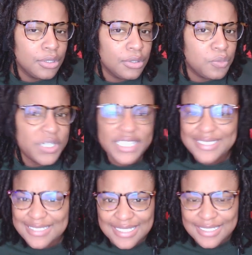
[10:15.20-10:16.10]
What
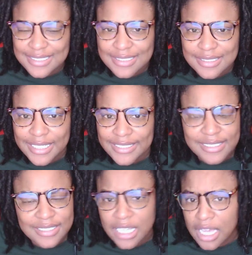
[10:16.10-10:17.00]
is this? Is
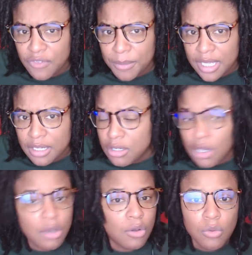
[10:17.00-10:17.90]
this a government?
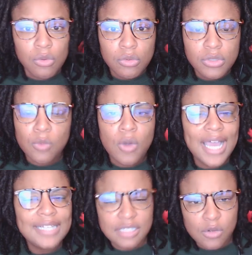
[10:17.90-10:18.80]
No. Then
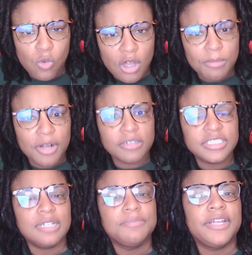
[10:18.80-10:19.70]
why is there one
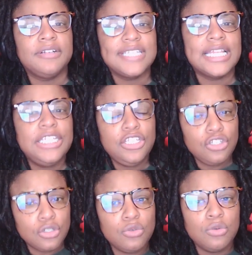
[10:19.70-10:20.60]
person up there telling
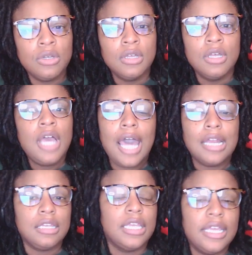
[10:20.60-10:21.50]
you how
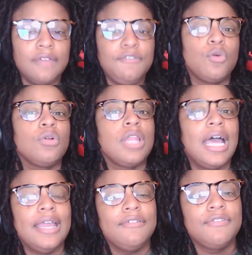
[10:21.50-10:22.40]
to live your
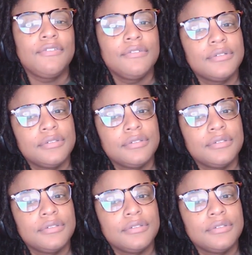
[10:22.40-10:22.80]
life?